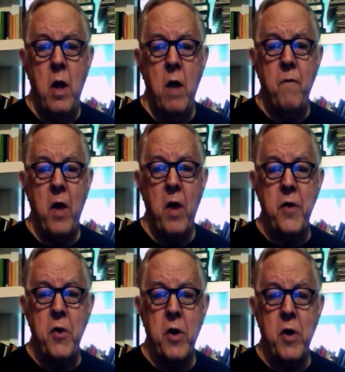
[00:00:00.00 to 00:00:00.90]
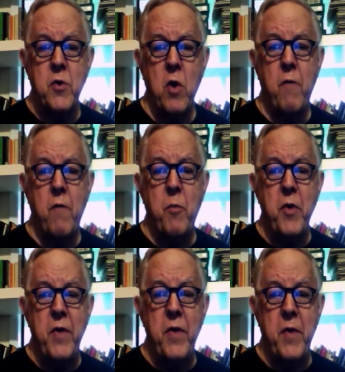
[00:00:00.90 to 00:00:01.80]
voluntary control over
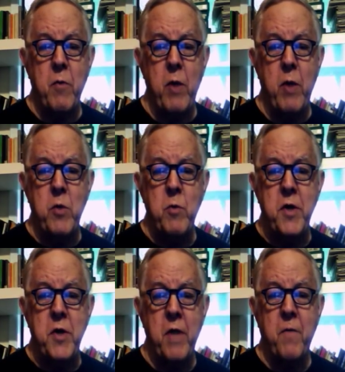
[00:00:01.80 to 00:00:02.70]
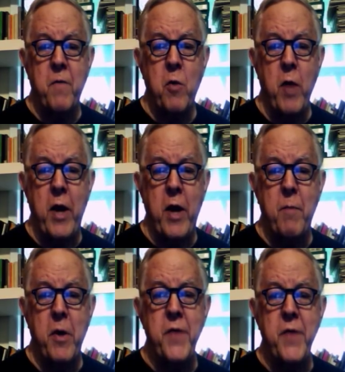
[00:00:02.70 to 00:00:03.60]
breathing, right, which we take for granted.
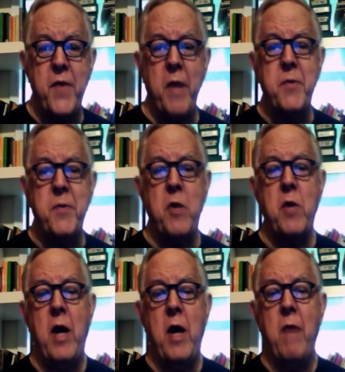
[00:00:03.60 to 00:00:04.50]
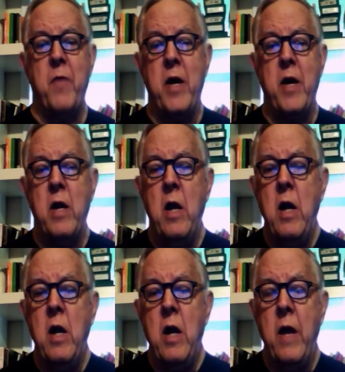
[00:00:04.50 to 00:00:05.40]
Monkeys and apes don't have that,
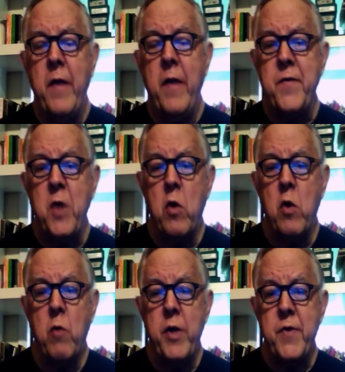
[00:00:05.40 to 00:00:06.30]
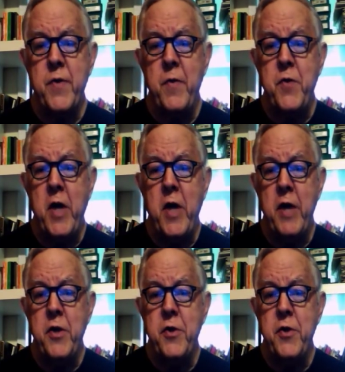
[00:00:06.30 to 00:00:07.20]
and that's the only reason that you can't
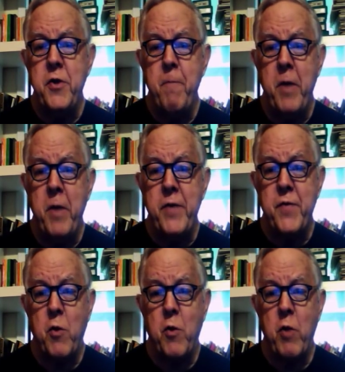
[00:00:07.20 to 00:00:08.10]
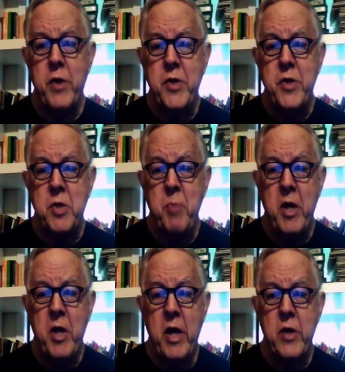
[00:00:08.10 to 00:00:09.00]
teach chimpanzees or gorillas to
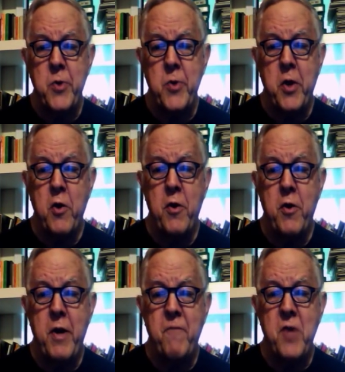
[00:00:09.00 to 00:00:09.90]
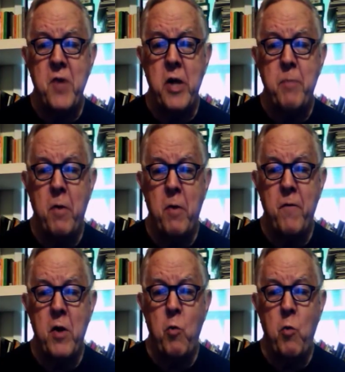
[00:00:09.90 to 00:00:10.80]
speak English. They can learn deaf signs
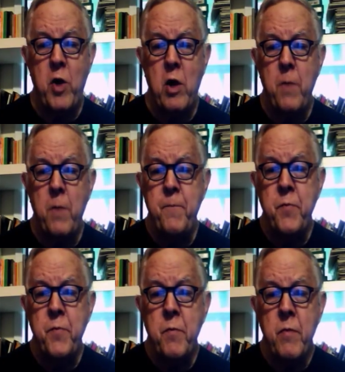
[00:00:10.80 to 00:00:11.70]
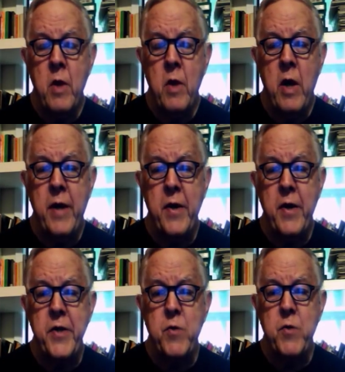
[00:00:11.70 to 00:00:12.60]
perfectly well, and at
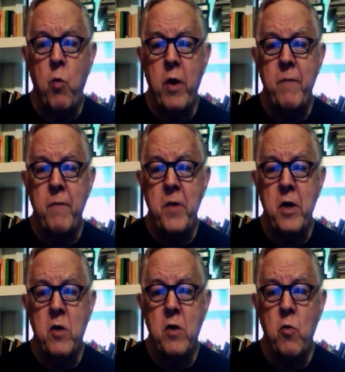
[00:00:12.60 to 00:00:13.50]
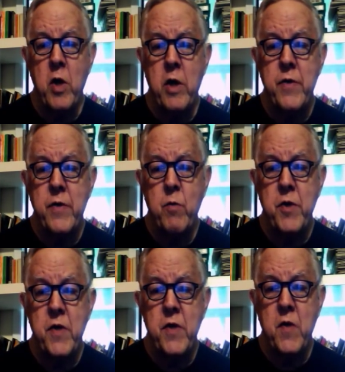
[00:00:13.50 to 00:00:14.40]
least one of the gorillas which
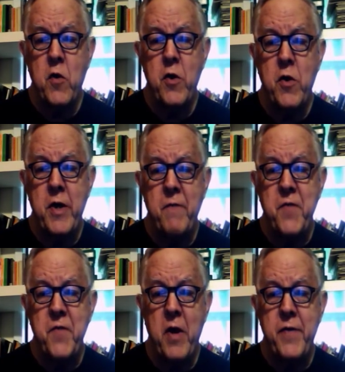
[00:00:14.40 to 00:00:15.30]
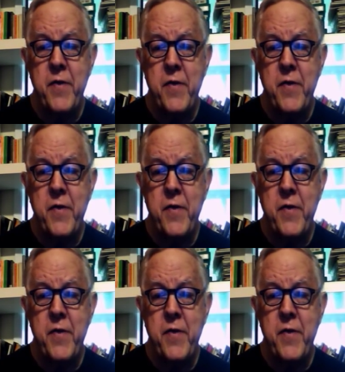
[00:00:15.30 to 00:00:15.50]
has learned deaf signs has